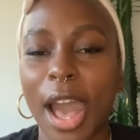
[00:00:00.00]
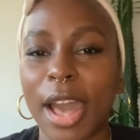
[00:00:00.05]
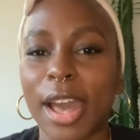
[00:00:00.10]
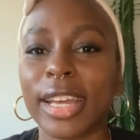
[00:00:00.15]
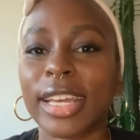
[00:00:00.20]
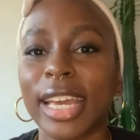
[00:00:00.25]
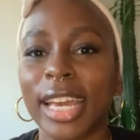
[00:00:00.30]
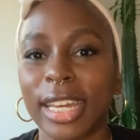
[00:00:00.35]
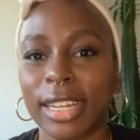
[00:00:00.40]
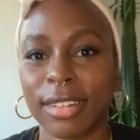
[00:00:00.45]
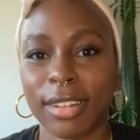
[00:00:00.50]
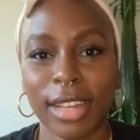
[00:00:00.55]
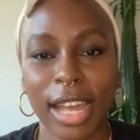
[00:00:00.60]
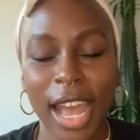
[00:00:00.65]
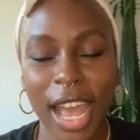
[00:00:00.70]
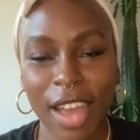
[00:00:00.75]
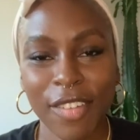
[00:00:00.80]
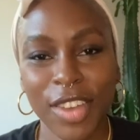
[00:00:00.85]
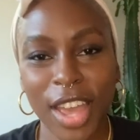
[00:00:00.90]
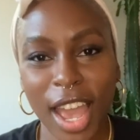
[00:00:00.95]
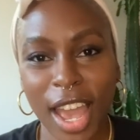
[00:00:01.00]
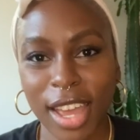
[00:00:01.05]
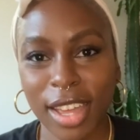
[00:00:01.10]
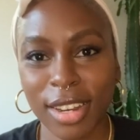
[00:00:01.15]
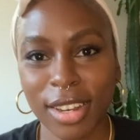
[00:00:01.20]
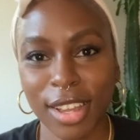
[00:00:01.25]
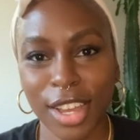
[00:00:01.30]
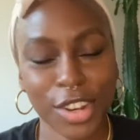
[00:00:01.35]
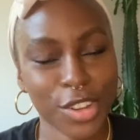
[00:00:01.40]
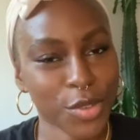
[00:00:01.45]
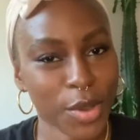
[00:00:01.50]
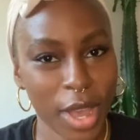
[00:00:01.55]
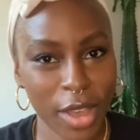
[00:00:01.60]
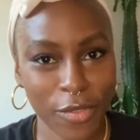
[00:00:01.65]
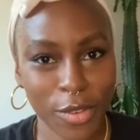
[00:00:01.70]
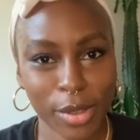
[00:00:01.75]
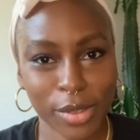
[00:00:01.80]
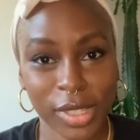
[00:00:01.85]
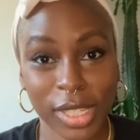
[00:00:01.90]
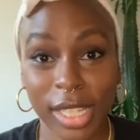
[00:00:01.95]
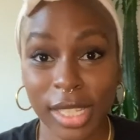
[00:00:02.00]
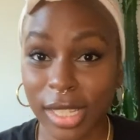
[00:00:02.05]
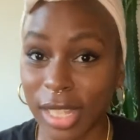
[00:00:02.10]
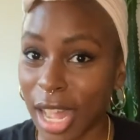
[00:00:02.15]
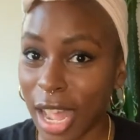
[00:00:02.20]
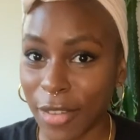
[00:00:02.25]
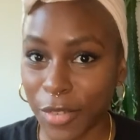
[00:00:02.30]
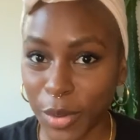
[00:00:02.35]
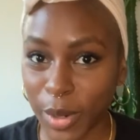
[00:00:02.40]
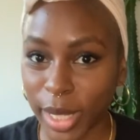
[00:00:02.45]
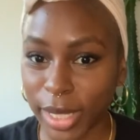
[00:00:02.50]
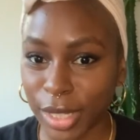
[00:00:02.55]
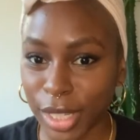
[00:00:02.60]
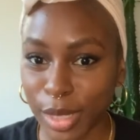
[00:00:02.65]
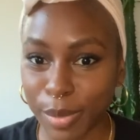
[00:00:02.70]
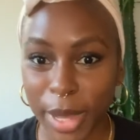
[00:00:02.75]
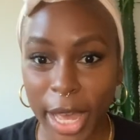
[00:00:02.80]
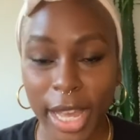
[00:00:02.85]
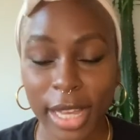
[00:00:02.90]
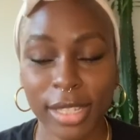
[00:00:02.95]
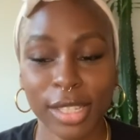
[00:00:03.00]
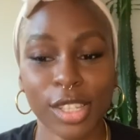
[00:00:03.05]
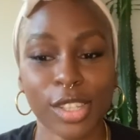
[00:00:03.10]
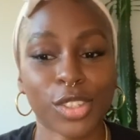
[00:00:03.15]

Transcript: again, I haven't had a new iPhone since the iPhone XS Max,